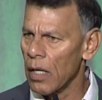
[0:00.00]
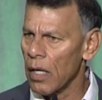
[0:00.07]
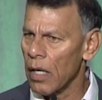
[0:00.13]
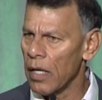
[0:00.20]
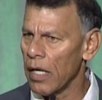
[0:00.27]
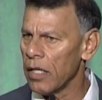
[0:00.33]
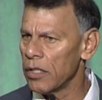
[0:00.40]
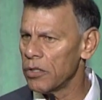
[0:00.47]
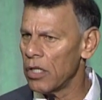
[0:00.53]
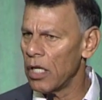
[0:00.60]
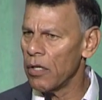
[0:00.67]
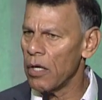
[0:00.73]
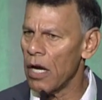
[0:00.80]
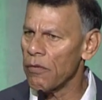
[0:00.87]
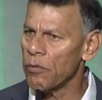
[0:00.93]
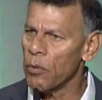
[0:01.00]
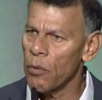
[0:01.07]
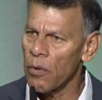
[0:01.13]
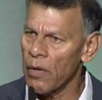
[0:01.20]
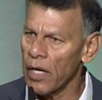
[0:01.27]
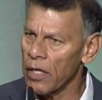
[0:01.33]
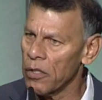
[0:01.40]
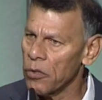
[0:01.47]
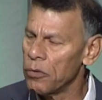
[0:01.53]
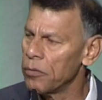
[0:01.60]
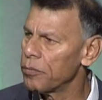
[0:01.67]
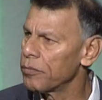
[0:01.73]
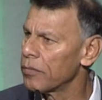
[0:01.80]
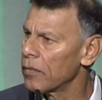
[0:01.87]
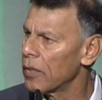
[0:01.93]
And I can tell you everywhere I go,
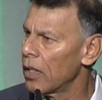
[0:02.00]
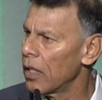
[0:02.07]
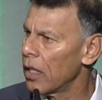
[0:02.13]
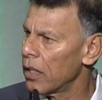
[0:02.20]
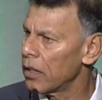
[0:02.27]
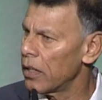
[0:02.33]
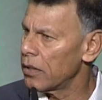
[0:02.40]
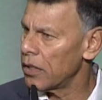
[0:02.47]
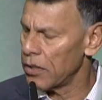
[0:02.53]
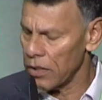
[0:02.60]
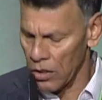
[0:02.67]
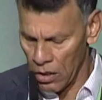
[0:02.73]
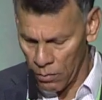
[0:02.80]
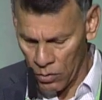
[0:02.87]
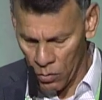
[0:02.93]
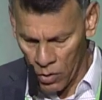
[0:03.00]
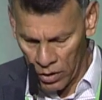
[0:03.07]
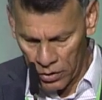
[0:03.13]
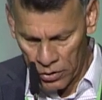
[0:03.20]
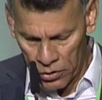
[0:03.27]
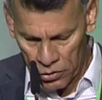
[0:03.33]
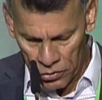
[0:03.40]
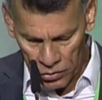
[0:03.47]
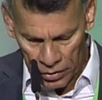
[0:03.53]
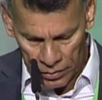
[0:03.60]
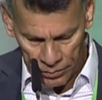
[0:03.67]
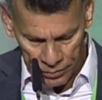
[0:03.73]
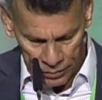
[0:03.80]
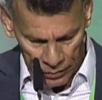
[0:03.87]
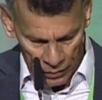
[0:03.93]
this is a number one
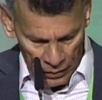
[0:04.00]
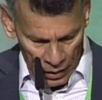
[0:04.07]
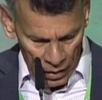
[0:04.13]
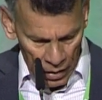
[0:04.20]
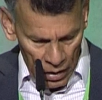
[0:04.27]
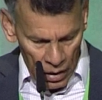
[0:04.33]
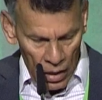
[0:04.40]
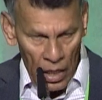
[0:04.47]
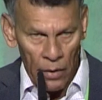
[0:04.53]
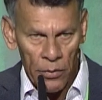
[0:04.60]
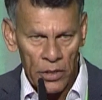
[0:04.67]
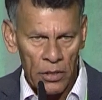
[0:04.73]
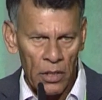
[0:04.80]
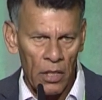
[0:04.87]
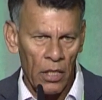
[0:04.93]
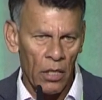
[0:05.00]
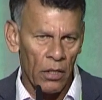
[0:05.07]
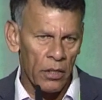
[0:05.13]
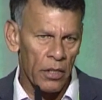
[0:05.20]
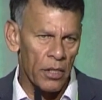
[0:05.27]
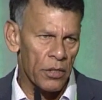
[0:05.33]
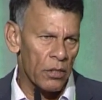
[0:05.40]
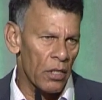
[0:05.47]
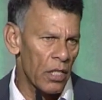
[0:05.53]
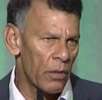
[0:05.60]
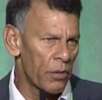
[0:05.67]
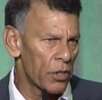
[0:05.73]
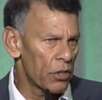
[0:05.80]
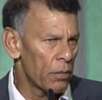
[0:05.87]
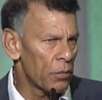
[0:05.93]
concern. I recently looked at a study
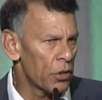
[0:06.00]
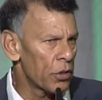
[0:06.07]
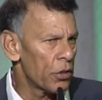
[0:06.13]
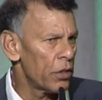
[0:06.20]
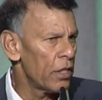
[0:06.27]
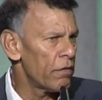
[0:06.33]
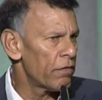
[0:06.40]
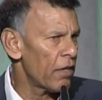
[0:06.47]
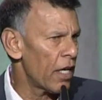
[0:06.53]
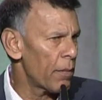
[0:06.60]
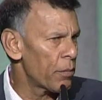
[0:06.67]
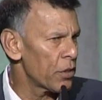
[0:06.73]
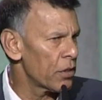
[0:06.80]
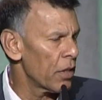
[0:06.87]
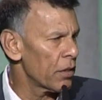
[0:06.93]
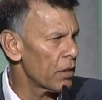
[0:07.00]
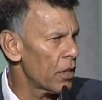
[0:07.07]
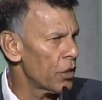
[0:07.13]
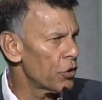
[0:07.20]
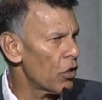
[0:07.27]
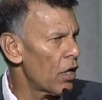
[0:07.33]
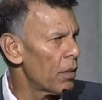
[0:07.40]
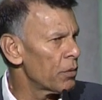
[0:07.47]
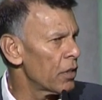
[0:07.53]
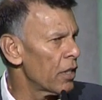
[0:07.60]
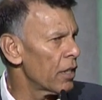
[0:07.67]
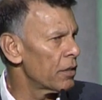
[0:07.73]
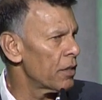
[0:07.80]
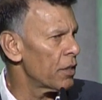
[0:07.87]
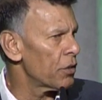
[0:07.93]
where some 35% of the jobs that
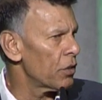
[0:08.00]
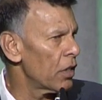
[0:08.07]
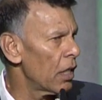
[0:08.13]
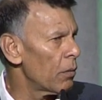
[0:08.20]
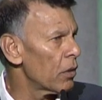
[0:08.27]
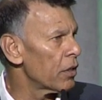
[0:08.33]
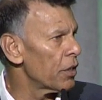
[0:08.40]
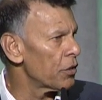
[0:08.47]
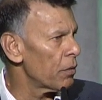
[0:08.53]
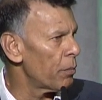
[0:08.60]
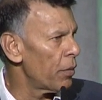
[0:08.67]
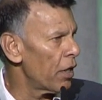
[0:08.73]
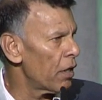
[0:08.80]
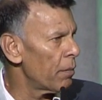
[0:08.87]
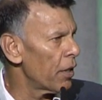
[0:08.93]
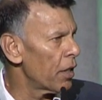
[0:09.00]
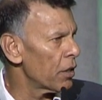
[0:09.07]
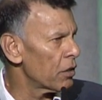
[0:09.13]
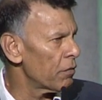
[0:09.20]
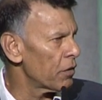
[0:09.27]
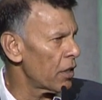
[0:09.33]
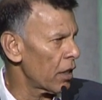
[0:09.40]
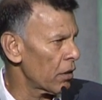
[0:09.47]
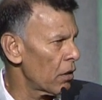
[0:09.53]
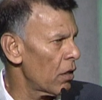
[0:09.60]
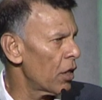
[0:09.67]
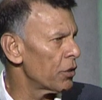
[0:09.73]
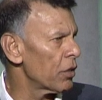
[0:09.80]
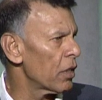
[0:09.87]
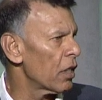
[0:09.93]
exist today will disappear because of
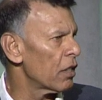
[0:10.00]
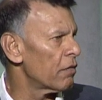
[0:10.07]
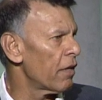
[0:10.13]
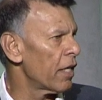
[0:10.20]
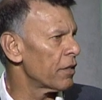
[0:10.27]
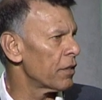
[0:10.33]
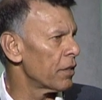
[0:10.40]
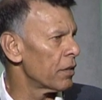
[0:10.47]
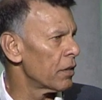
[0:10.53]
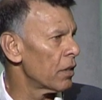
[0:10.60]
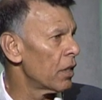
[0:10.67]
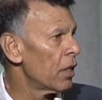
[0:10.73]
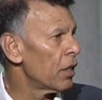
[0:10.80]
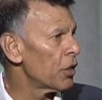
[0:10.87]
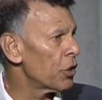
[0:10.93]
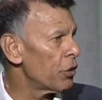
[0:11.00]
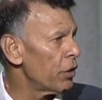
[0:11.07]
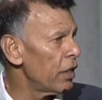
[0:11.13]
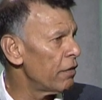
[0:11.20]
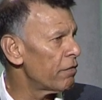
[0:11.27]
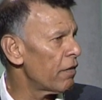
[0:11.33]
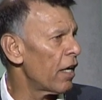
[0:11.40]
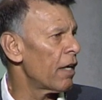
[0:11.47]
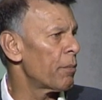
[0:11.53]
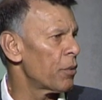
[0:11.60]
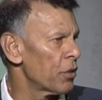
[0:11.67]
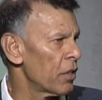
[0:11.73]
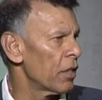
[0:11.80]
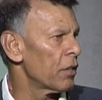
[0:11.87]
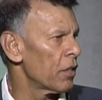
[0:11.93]
technological advances.
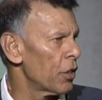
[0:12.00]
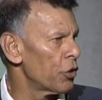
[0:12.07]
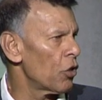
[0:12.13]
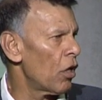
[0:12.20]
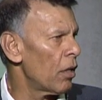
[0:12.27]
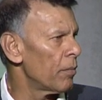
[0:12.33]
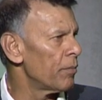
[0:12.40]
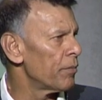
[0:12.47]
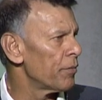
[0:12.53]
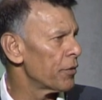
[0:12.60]
35% of the jobs.